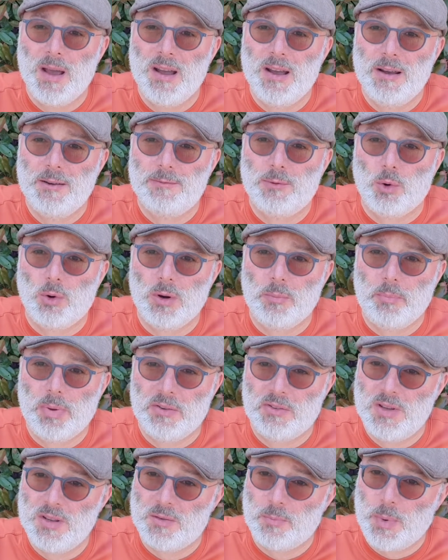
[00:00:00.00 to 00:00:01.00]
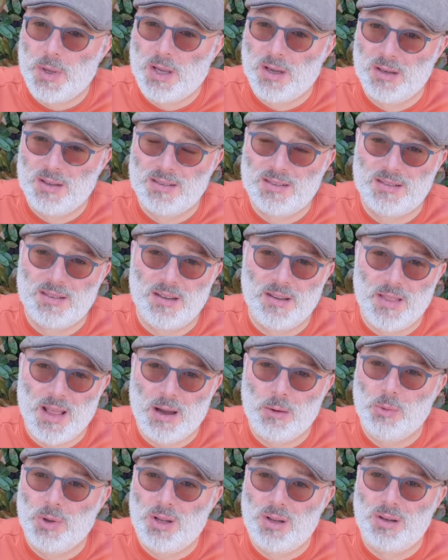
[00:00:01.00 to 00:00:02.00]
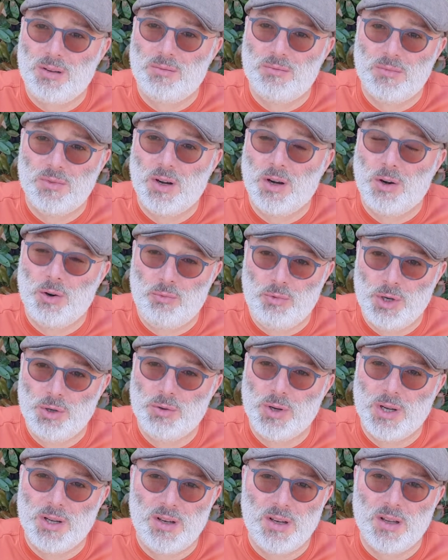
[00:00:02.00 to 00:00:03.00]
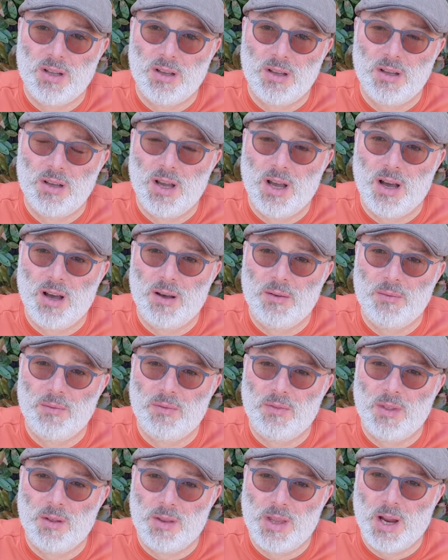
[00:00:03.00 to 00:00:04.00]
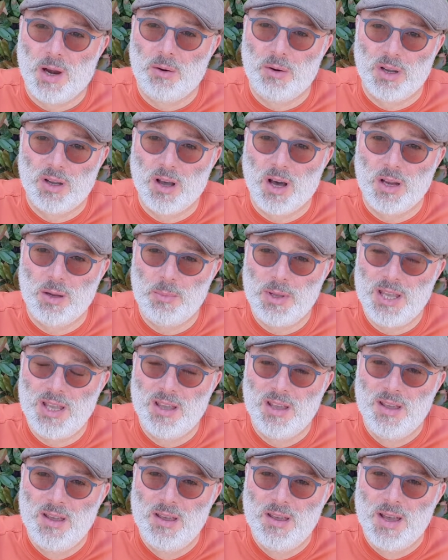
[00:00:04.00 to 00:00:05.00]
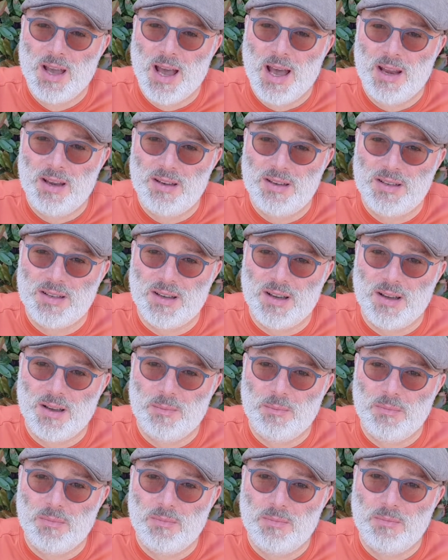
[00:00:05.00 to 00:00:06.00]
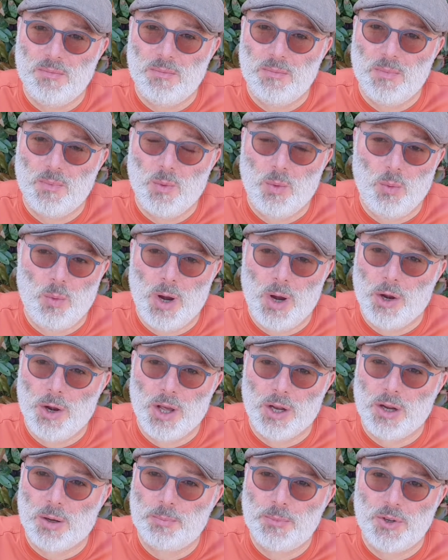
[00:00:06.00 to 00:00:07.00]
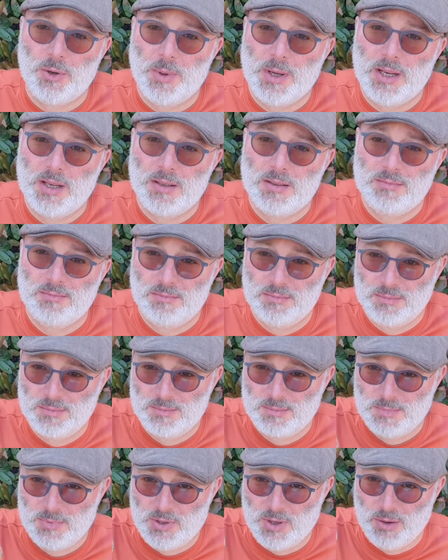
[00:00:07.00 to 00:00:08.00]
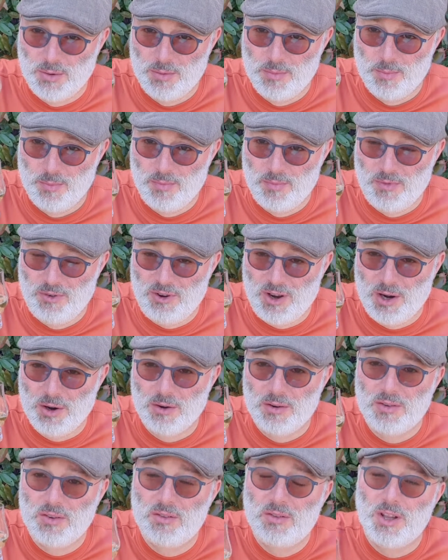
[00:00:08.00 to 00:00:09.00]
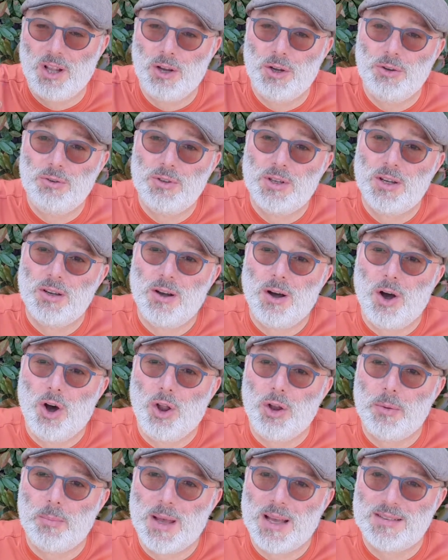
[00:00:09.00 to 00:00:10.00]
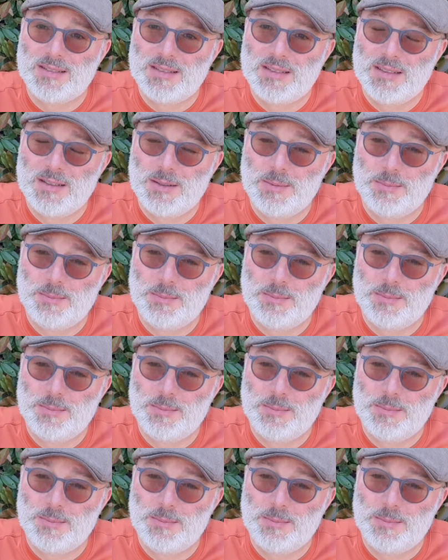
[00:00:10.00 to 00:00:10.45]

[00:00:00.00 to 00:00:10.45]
for business, because that will ruin their economy, and we're not up to it. So cheers, salute, all the best.